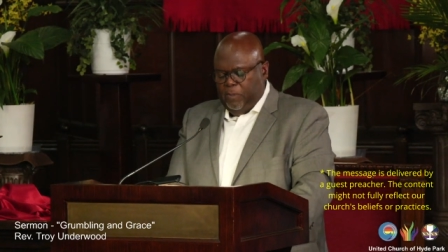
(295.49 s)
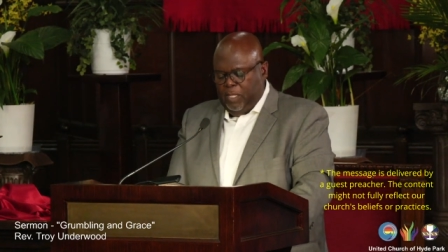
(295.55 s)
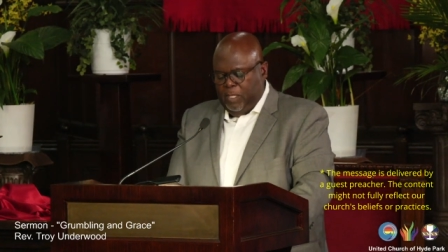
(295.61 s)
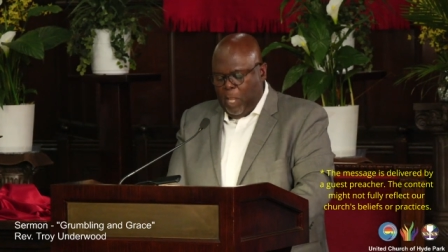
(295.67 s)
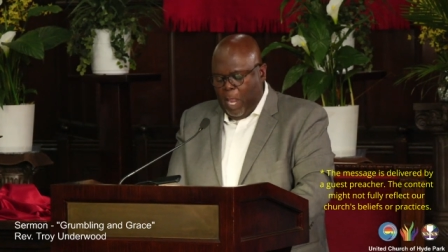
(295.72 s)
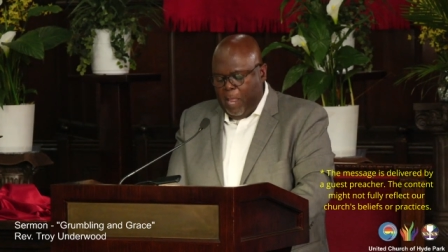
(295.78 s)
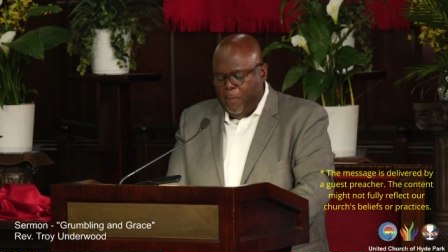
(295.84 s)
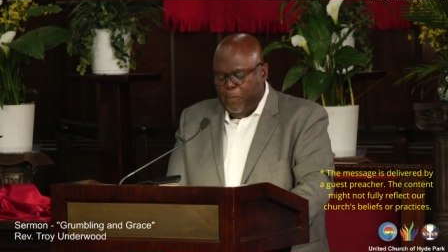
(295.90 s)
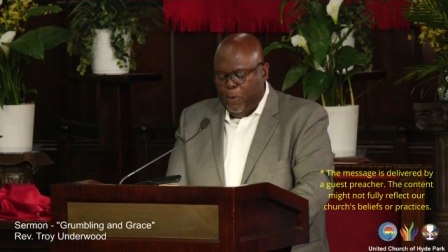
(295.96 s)

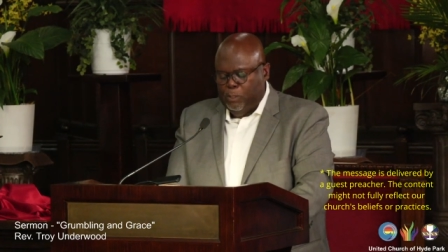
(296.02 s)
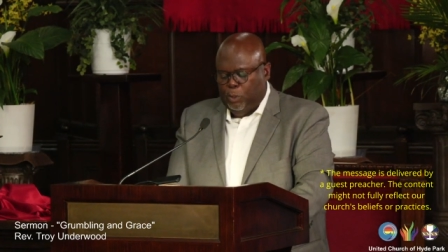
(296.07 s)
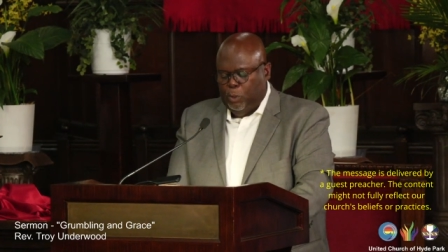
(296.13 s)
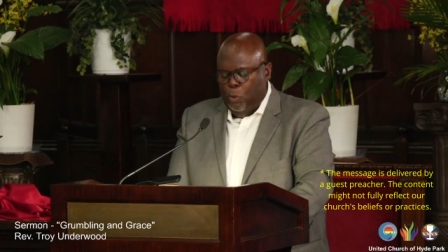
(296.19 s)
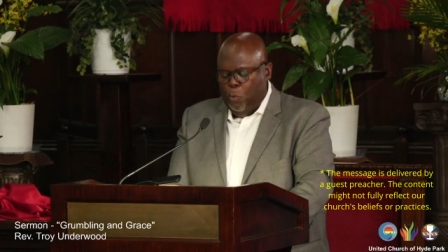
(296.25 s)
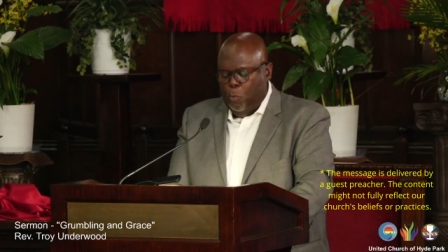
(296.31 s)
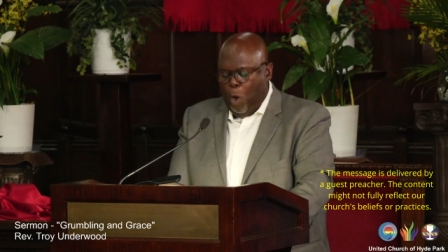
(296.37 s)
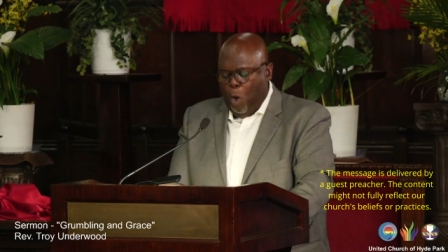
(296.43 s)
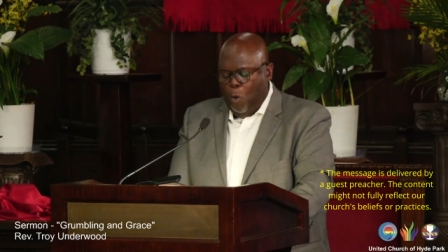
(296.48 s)
neighbors
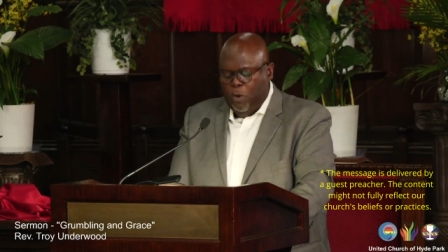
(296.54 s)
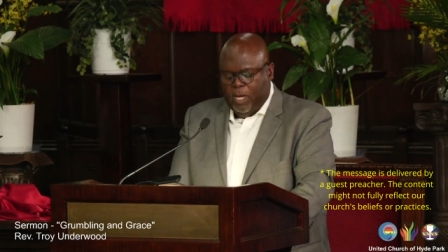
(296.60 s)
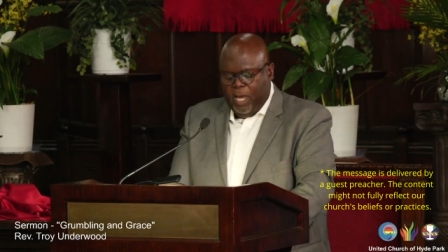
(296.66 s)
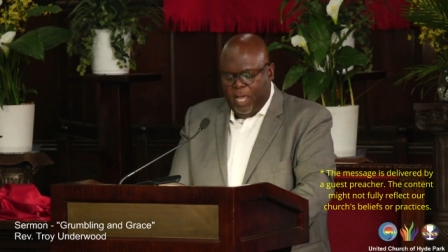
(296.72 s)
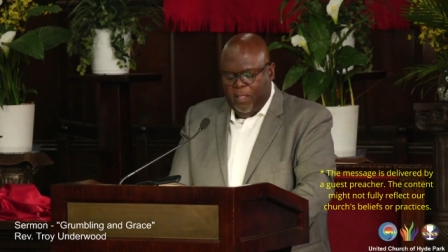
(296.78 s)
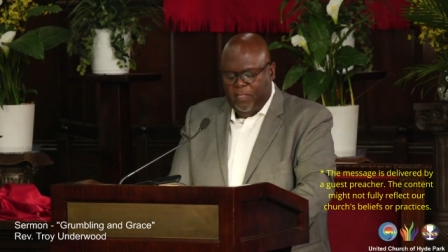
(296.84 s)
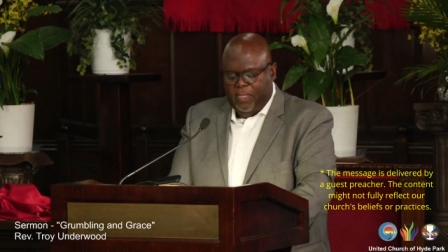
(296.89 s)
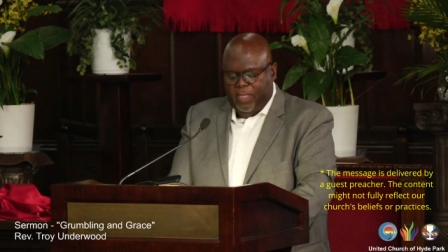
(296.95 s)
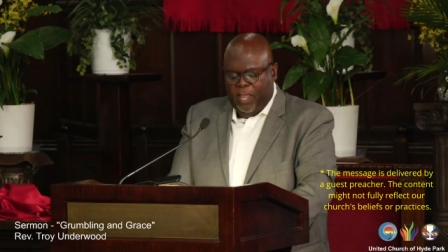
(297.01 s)
who won't
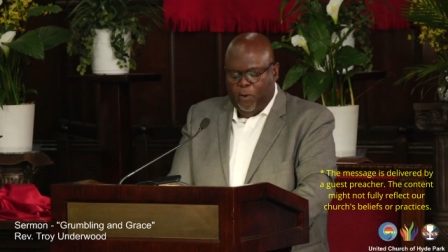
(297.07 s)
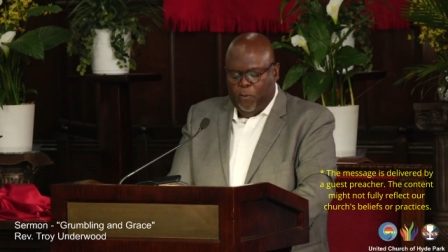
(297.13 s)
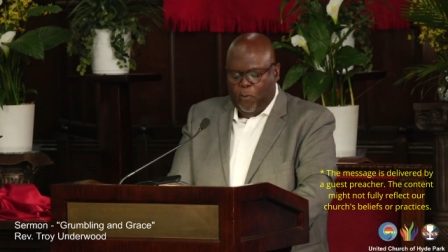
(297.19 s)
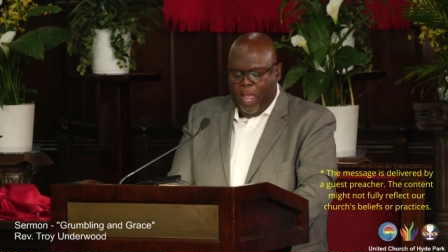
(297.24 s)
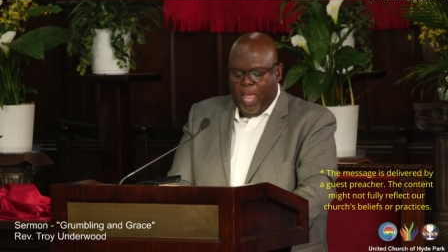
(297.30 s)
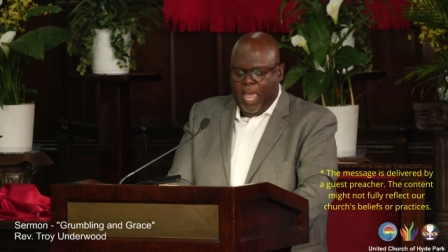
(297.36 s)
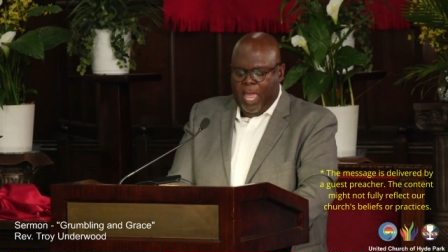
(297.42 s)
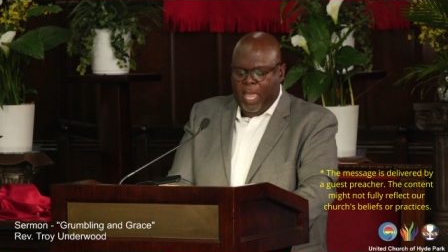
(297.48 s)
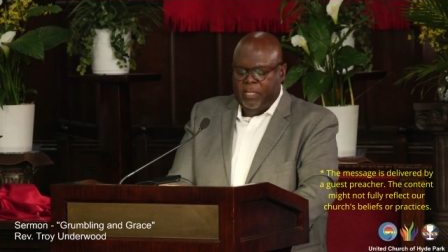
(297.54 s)
cut their
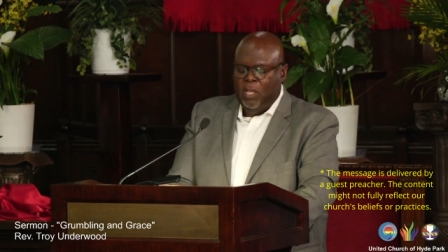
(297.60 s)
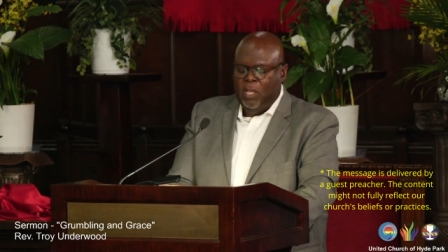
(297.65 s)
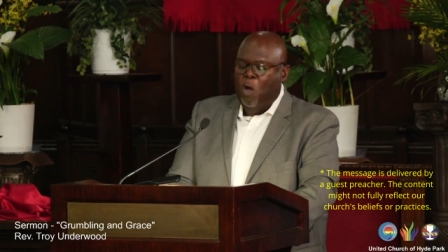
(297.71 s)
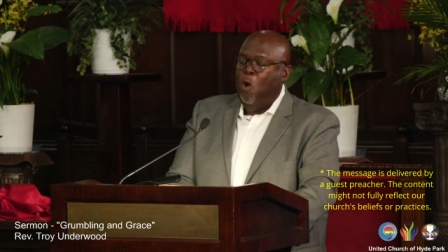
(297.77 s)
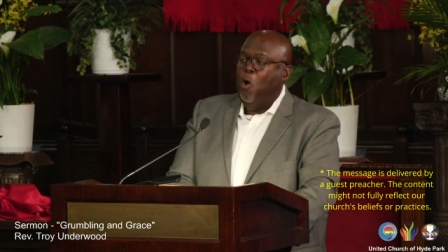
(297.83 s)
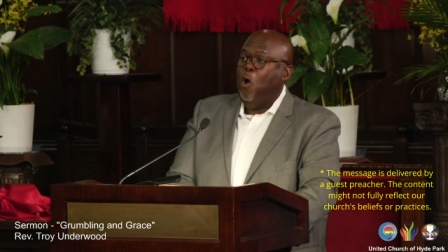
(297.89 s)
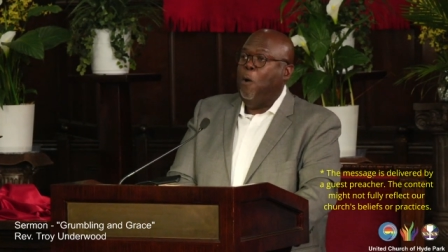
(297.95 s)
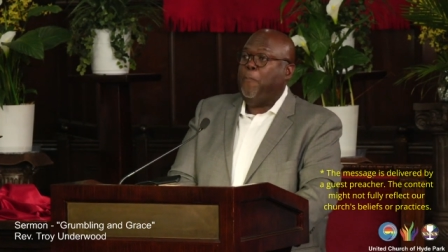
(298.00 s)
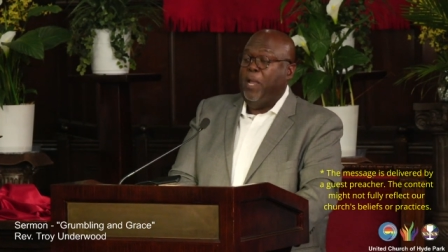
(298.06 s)
grass
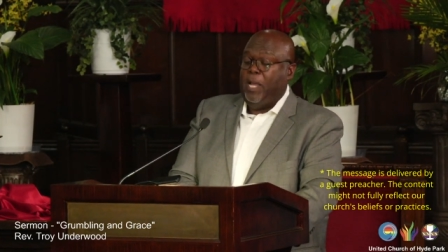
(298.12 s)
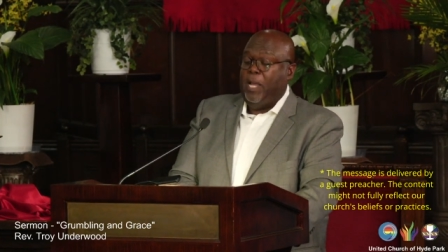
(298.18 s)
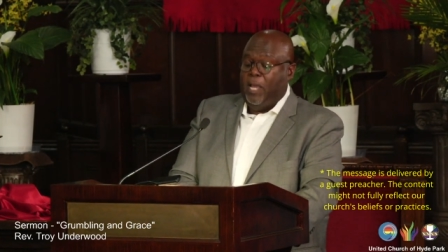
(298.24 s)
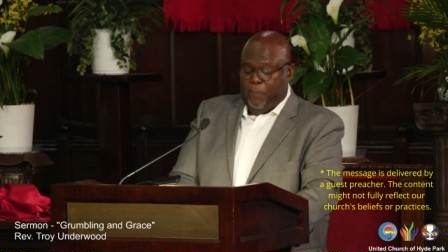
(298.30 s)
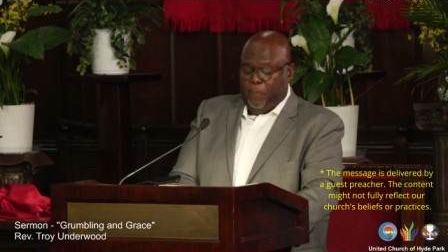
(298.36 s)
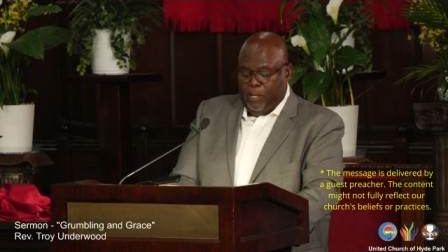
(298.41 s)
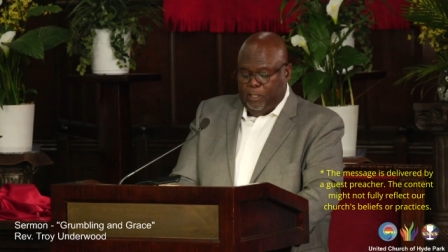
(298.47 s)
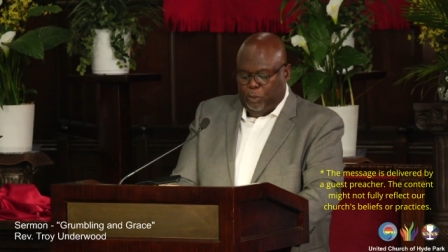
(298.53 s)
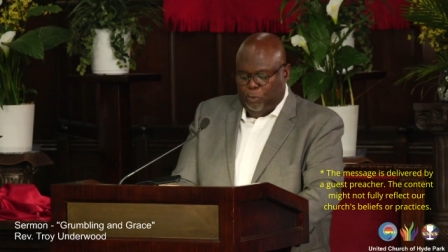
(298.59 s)
or pick
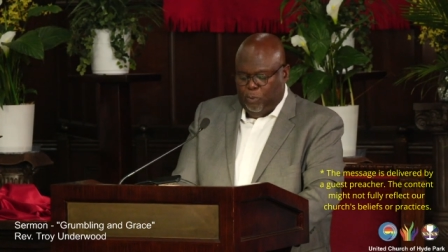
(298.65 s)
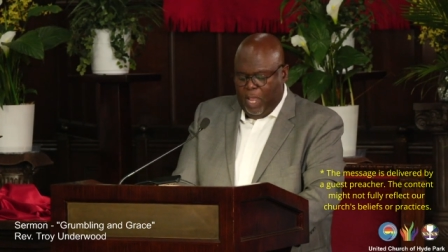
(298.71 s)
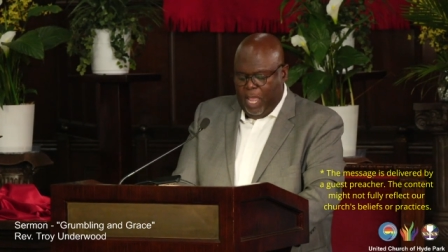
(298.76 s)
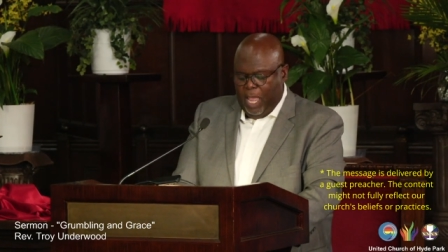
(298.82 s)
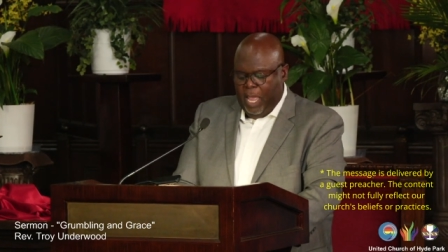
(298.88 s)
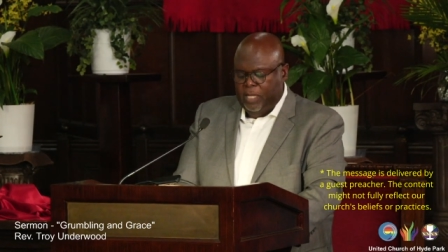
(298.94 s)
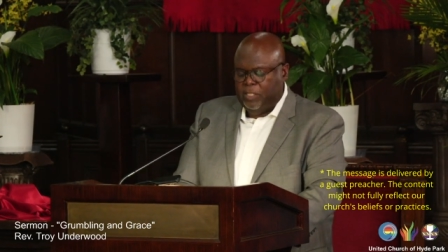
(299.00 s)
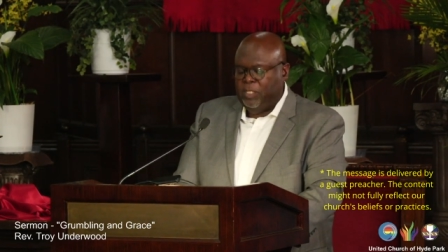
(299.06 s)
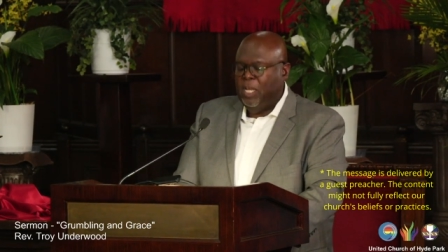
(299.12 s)
up their
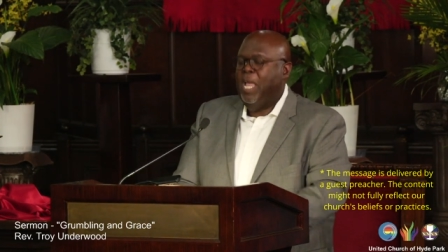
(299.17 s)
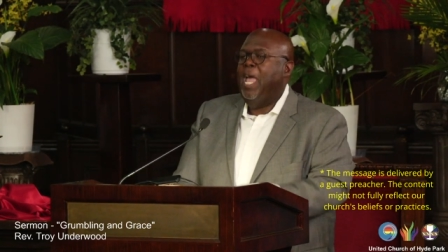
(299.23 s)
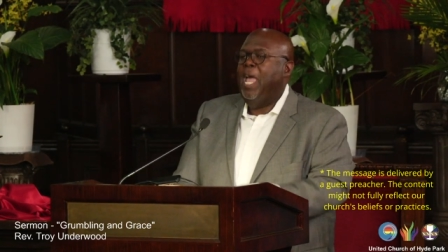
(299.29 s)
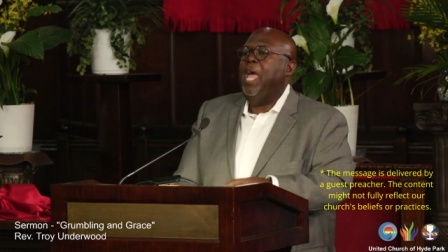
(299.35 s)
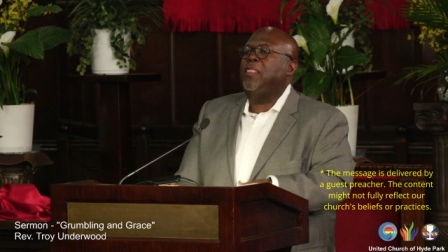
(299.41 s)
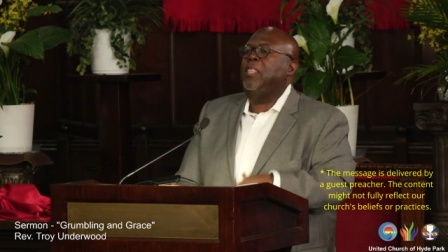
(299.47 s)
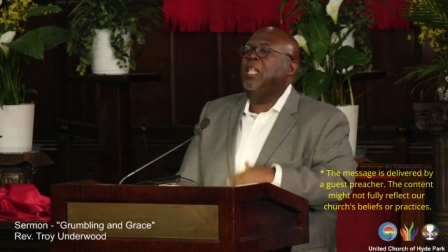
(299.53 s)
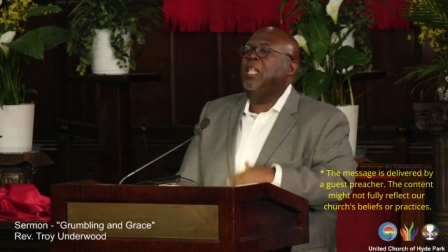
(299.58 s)
trash, and the